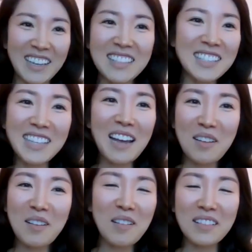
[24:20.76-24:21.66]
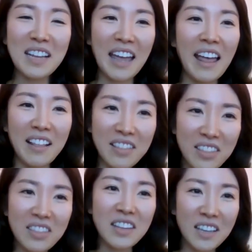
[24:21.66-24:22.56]
it's not a like
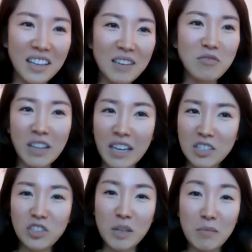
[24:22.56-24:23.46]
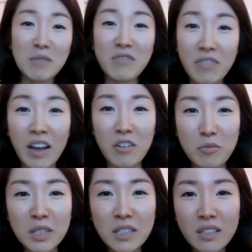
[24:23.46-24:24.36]
healthy relationship
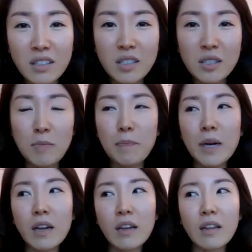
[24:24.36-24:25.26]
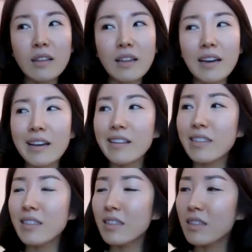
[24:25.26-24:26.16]
environment, but I
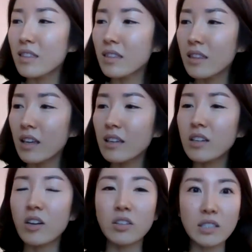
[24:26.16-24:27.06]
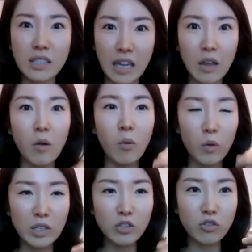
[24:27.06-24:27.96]
think because they
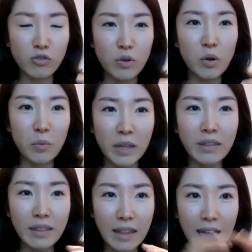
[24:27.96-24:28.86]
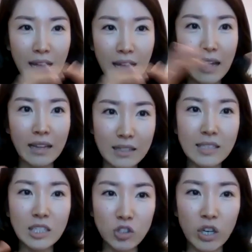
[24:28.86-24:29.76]
always grow in that
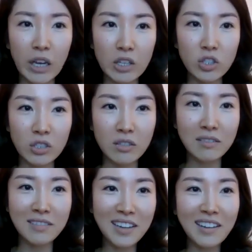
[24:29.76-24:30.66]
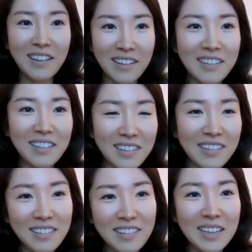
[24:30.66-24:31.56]
situation
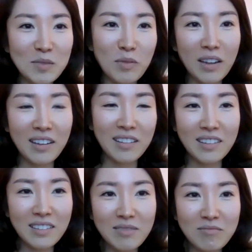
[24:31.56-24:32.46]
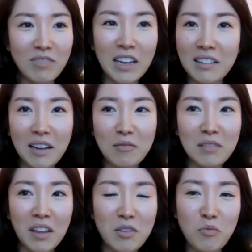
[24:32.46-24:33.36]
that's why I think right now
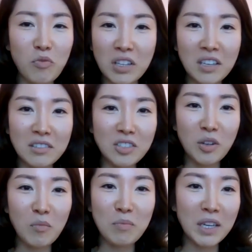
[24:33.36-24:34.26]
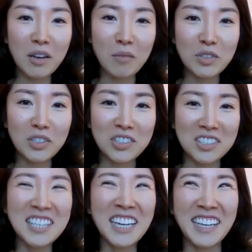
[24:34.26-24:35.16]
they are winning some big competition.